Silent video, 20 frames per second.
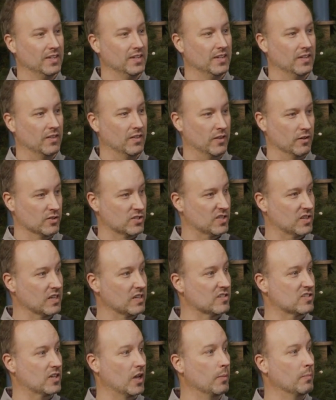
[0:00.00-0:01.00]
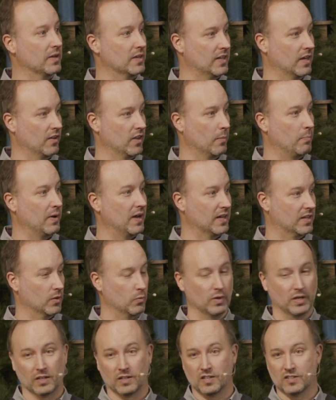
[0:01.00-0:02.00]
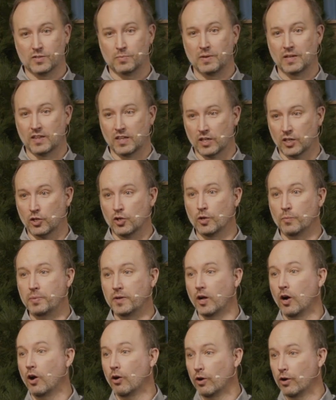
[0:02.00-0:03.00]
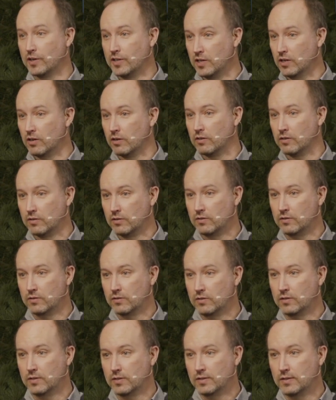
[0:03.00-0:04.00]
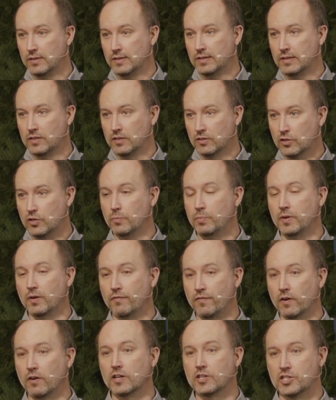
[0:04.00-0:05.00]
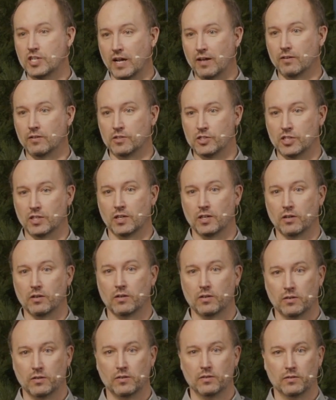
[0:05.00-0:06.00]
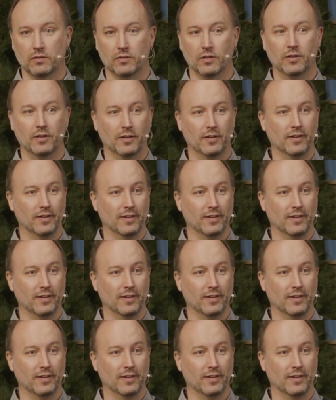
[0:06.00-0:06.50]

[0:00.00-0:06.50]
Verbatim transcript: There's things coming down the pike that we can anticipate that it could be a hard year, it could be a very challenging year,